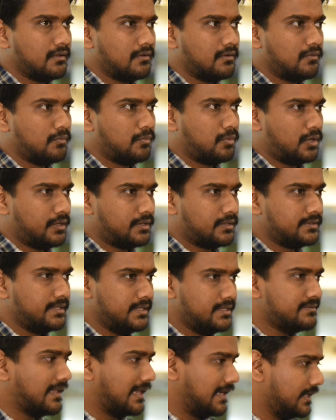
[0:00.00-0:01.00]
What
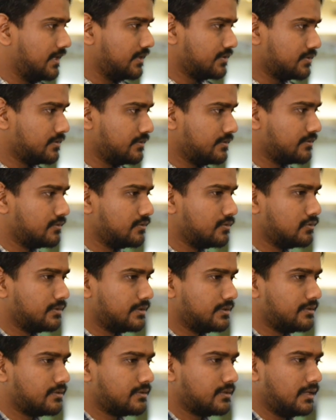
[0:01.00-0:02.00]
these allegations
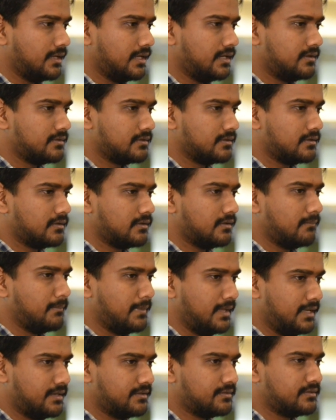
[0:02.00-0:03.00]
do is it
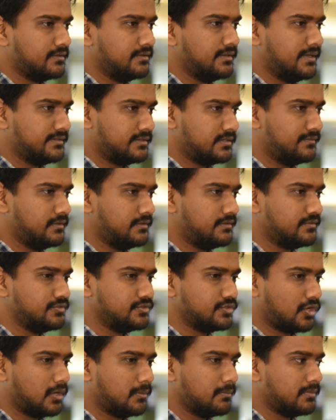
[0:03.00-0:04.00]
makes DHFL's
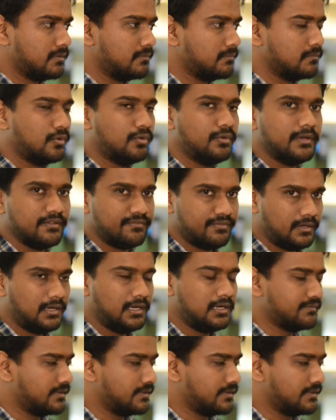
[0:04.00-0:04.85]
job more difficult